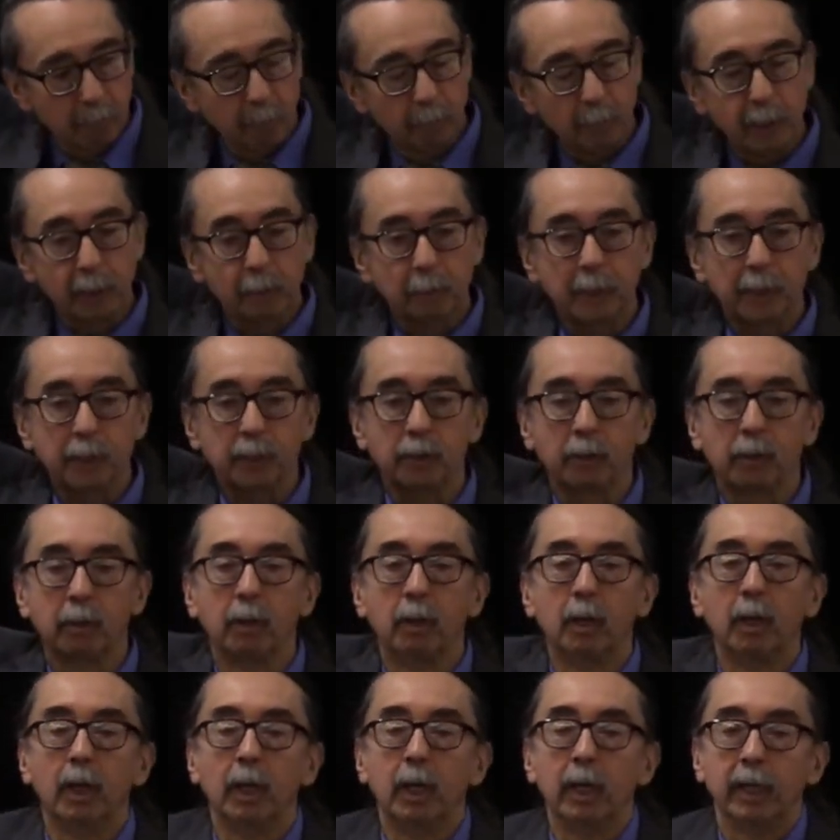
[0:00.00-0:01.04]
big picture,
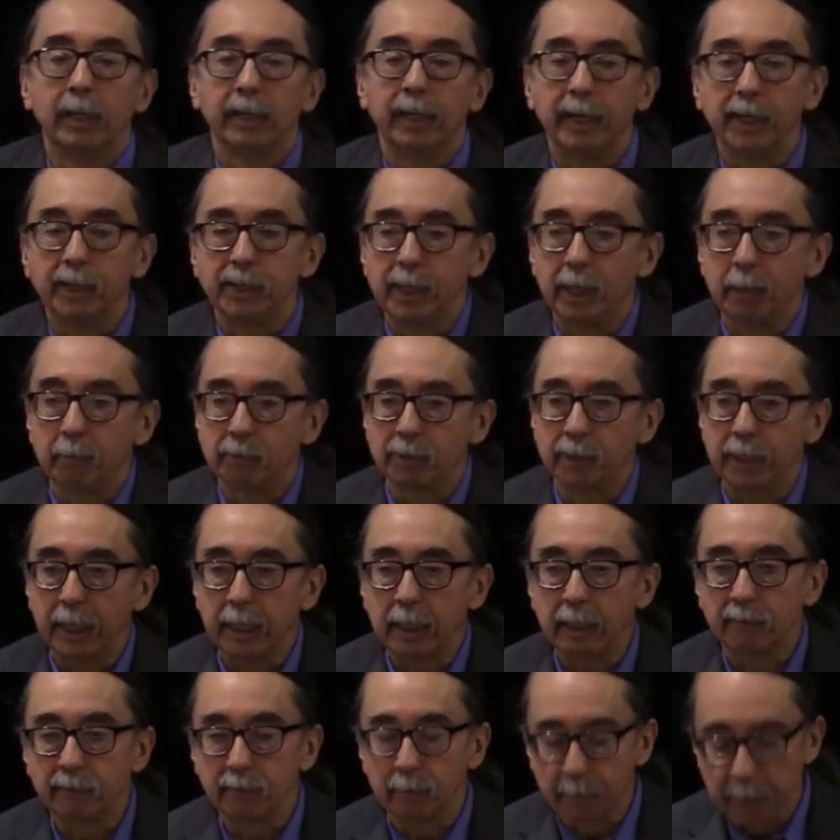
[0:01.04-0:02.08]
that he said was
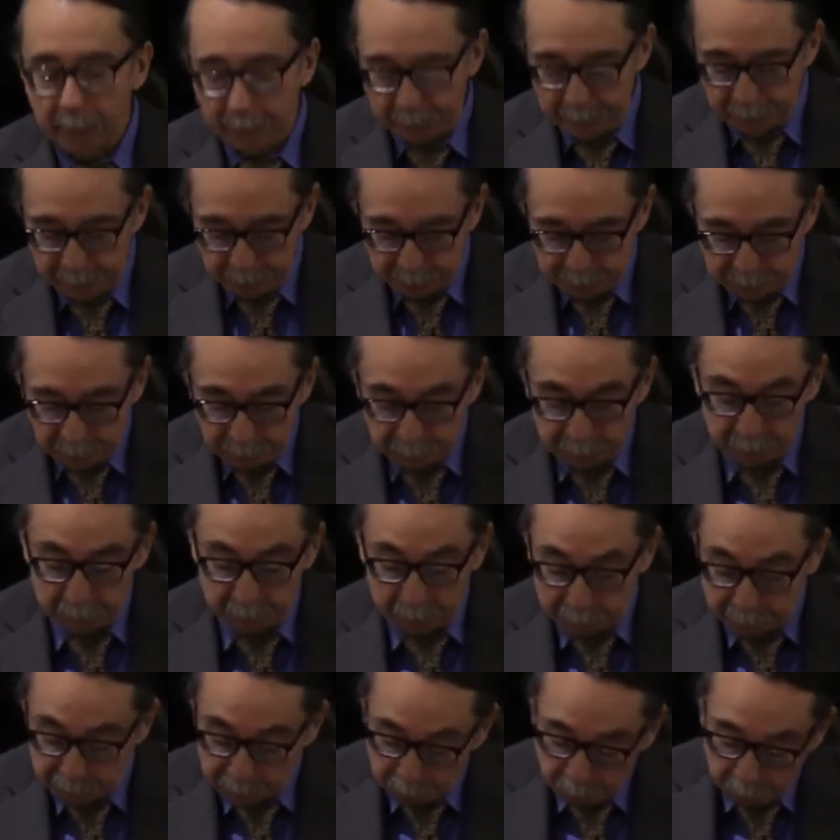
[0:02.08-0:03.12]
taken from
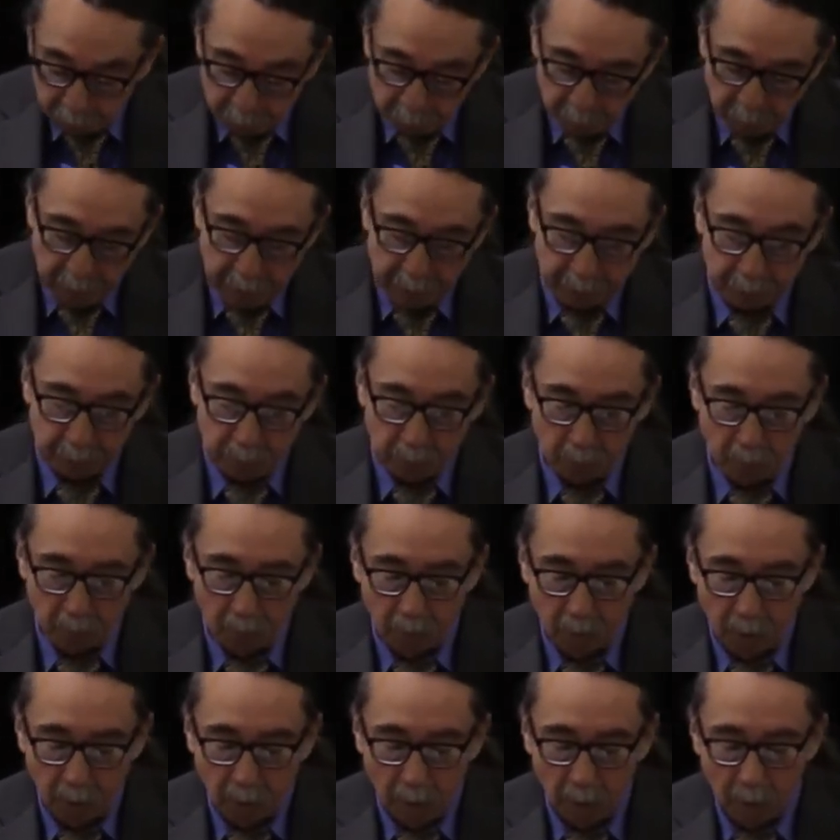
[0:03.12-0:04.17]
1917, so I don't know.
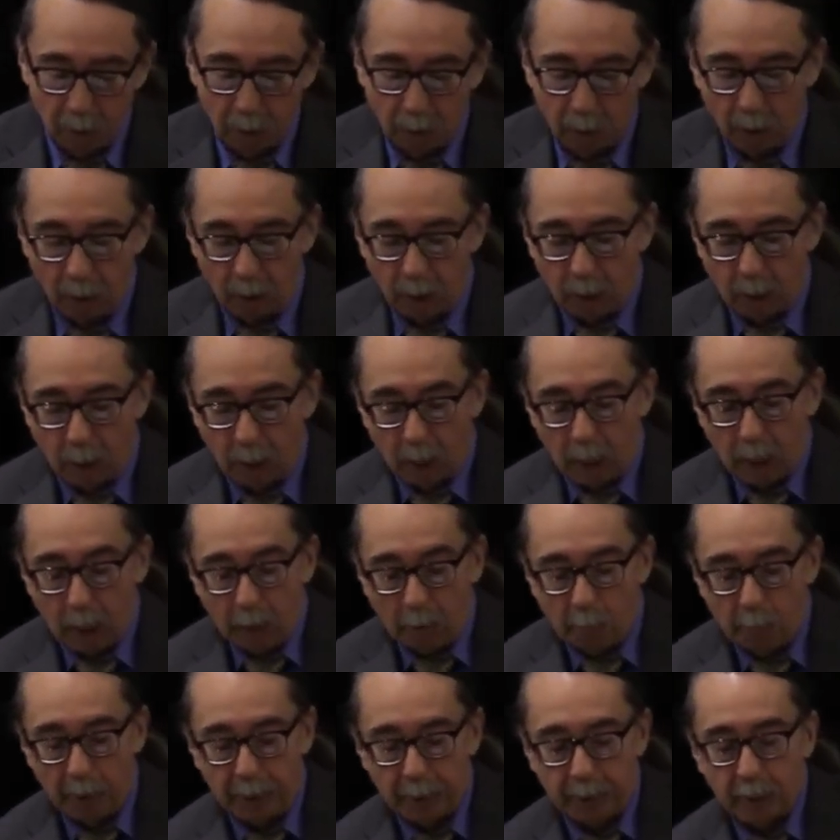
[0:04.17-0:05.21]

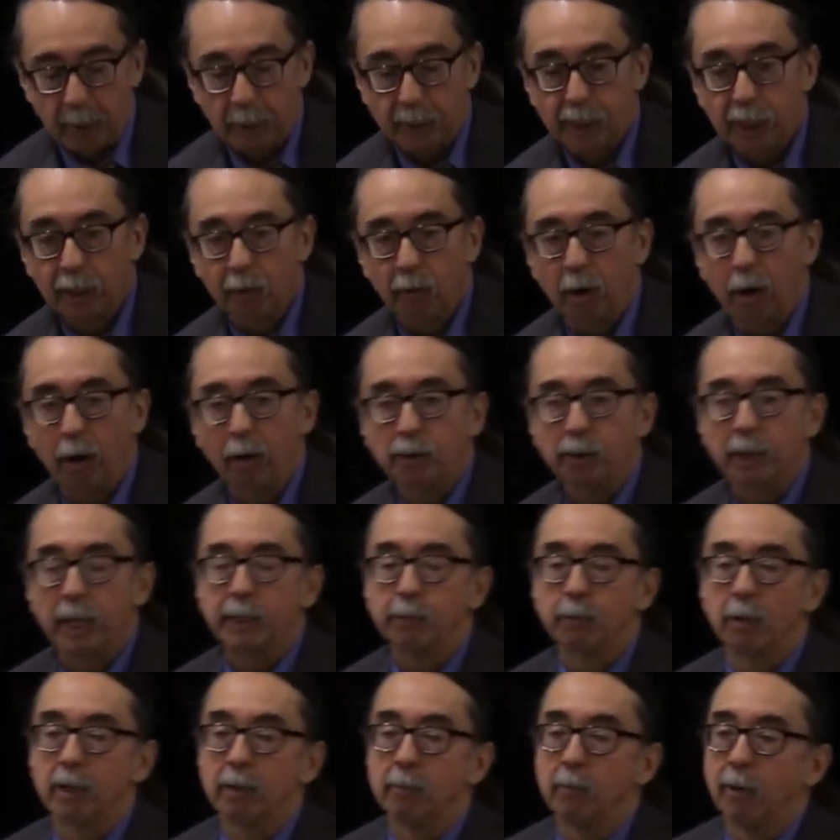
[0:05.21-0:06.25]
But Cheeto Harjo was
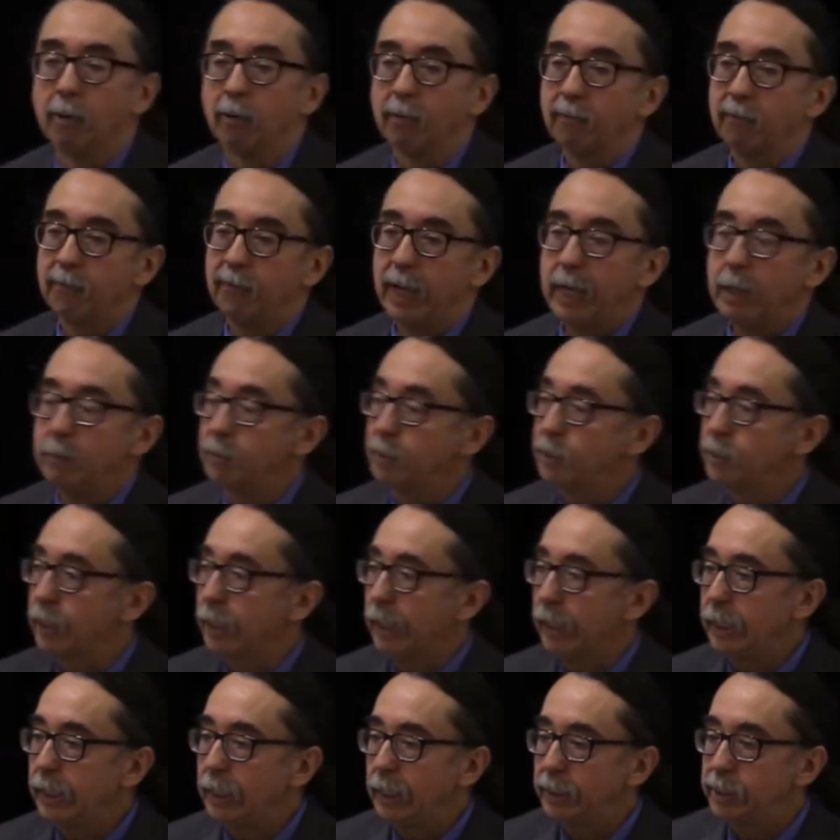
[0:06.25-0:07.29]
one of the more famous
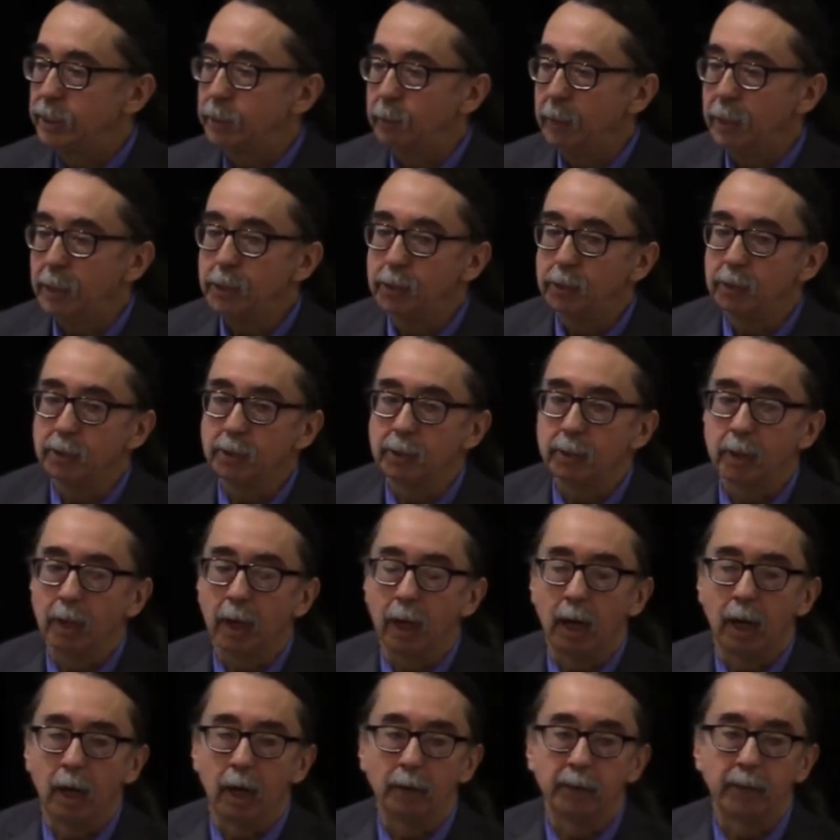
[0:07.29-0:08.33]
Indian speeches
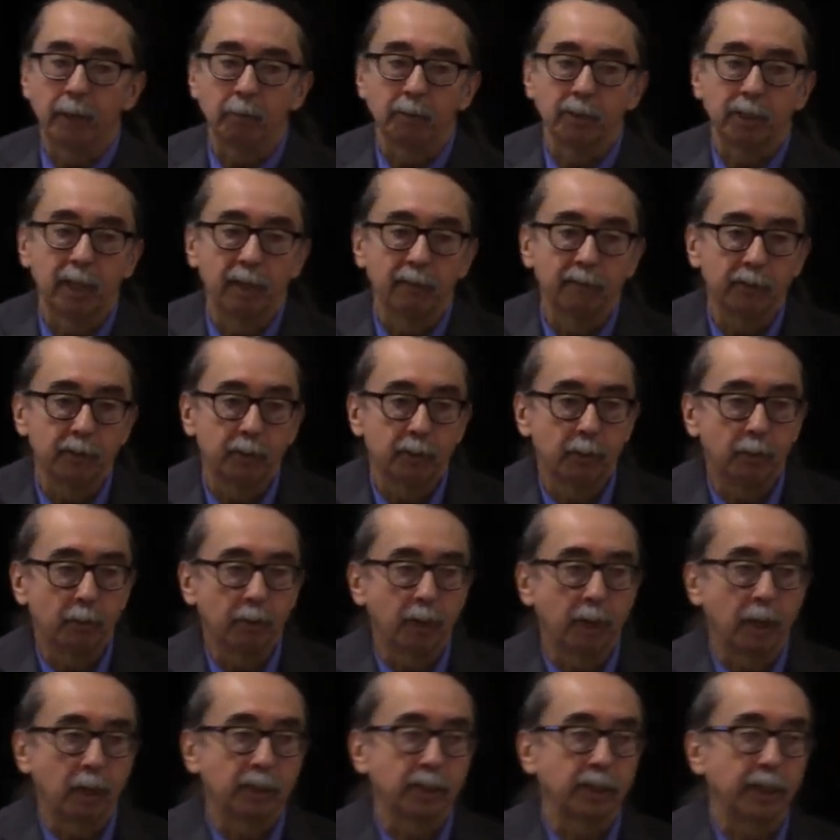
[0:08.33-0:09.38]
that was given
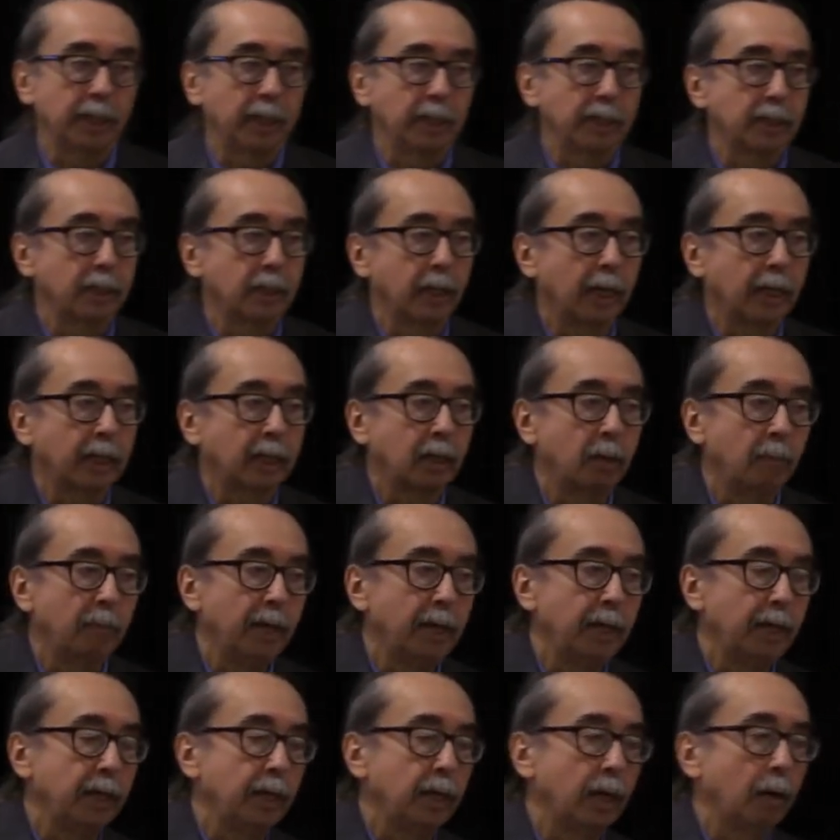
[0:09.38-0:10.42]
to a Senate Select
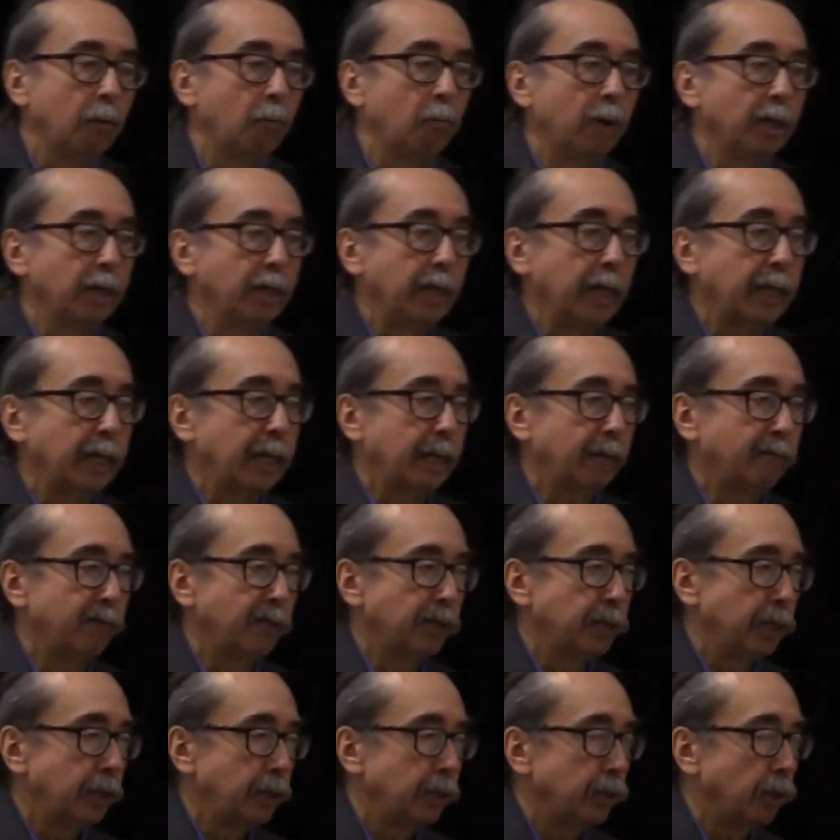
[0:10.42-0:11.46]
Committee when they
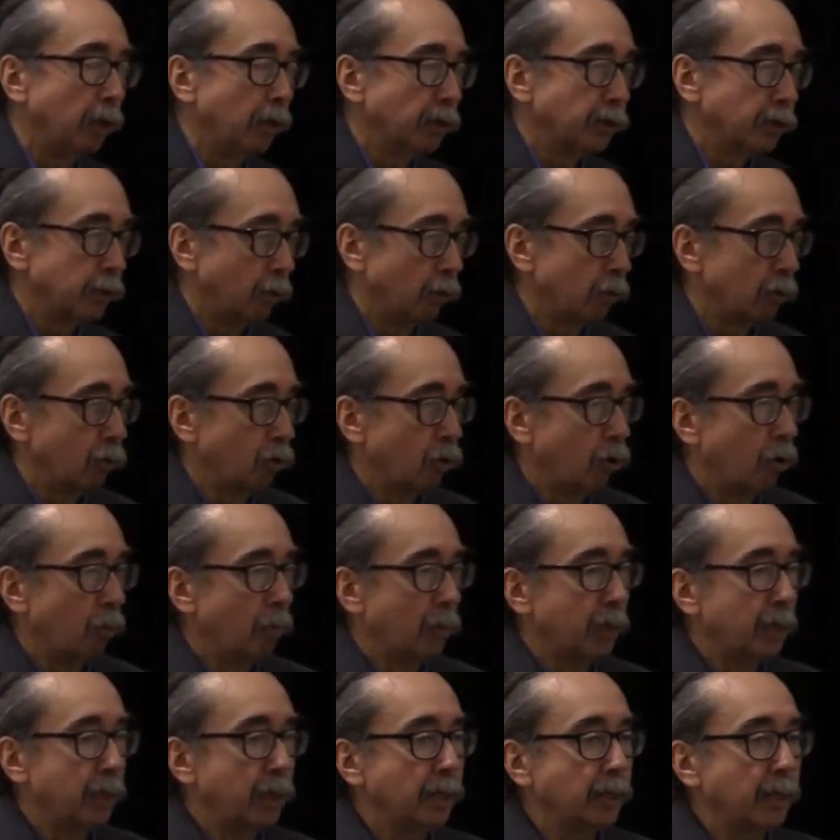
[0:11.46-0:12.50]
visited Tulsa,
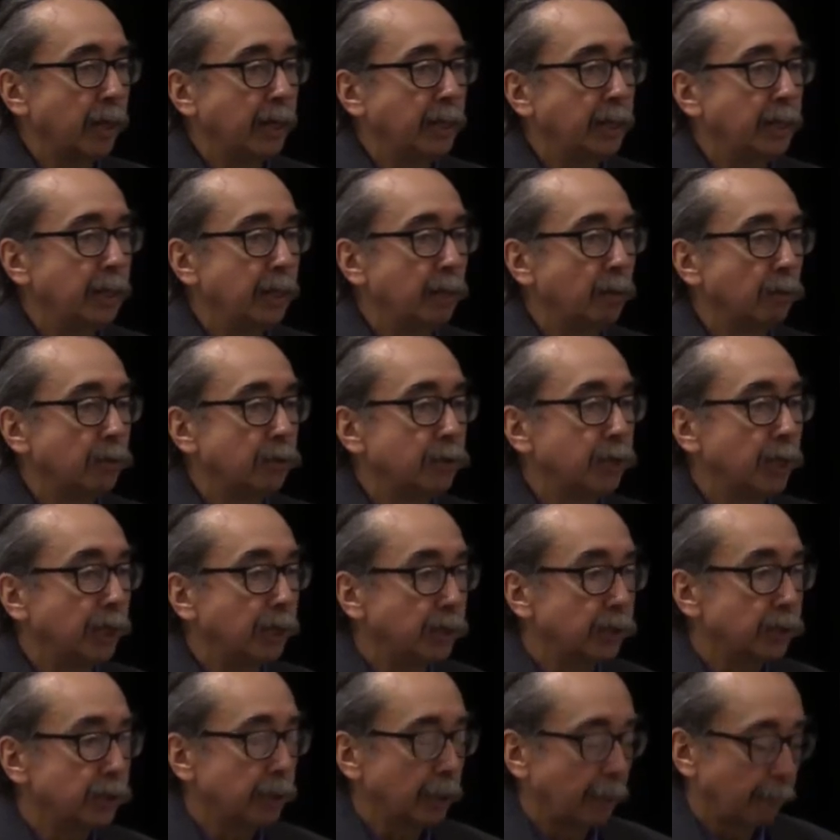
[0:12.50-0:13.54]
Oklahoma in
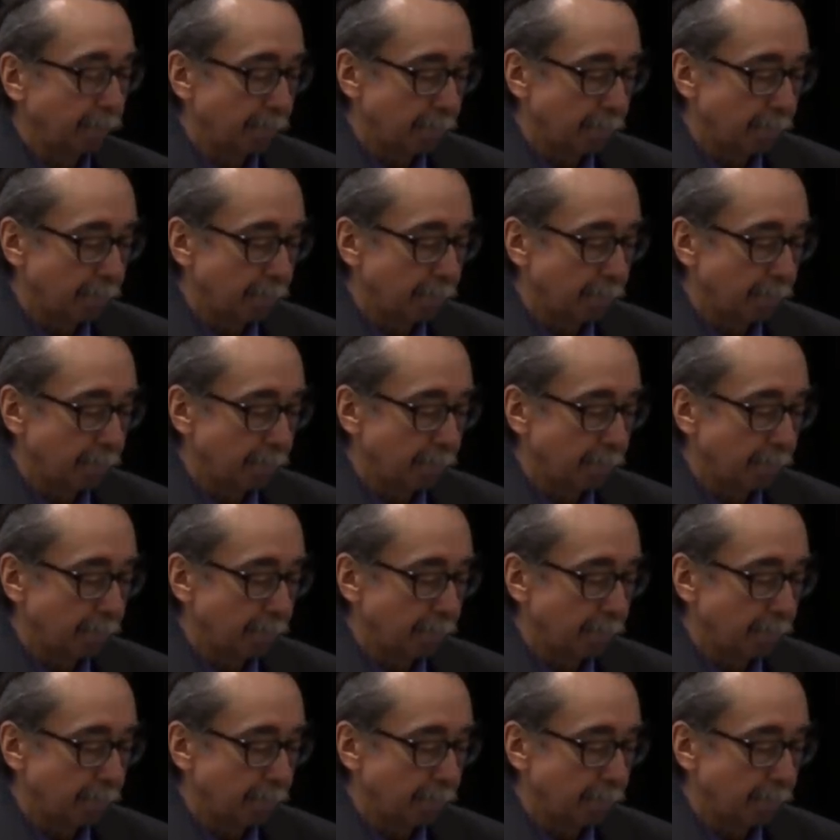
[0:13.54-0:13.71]
1906.